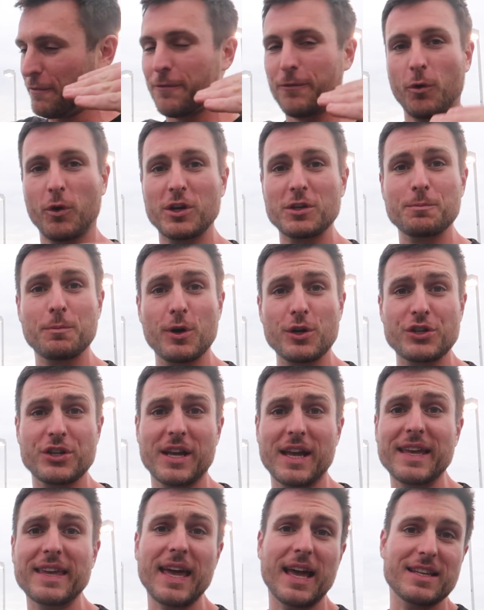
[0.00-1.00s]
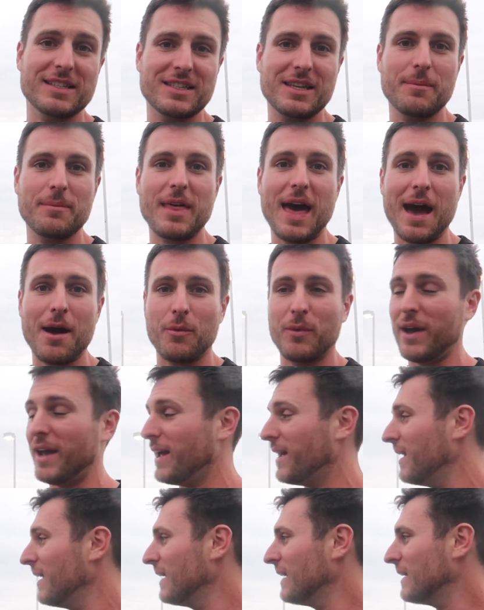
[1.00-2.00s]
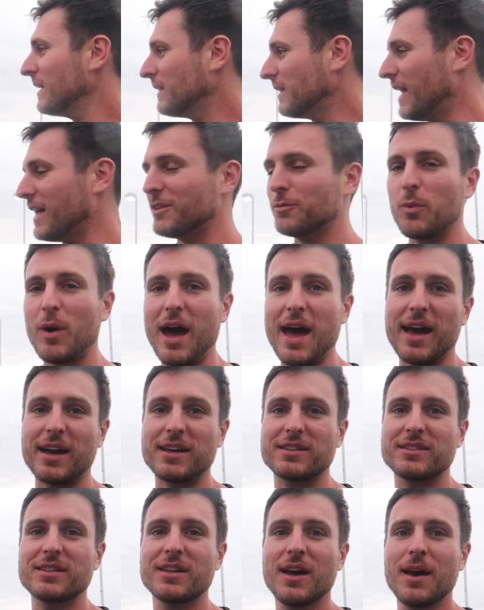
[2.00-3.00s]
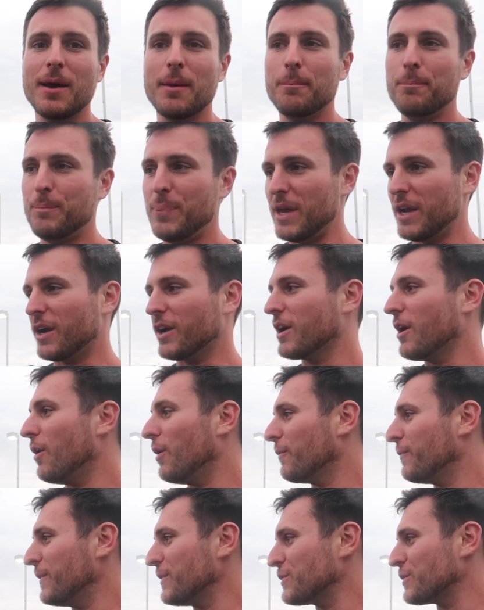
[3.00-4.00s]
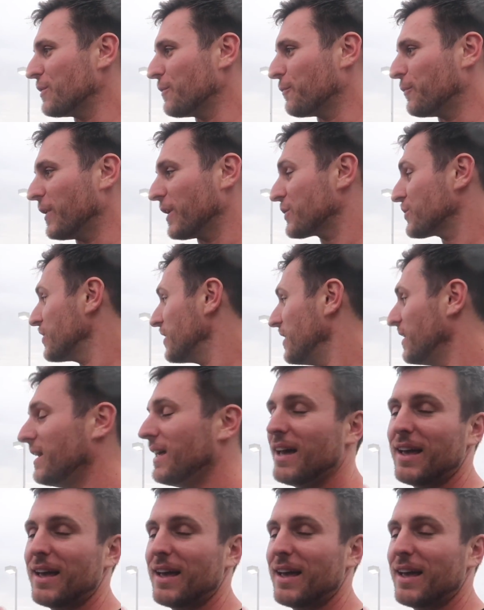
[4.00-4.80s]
force pushing against him that way, less wax, bigger coefficient of friction.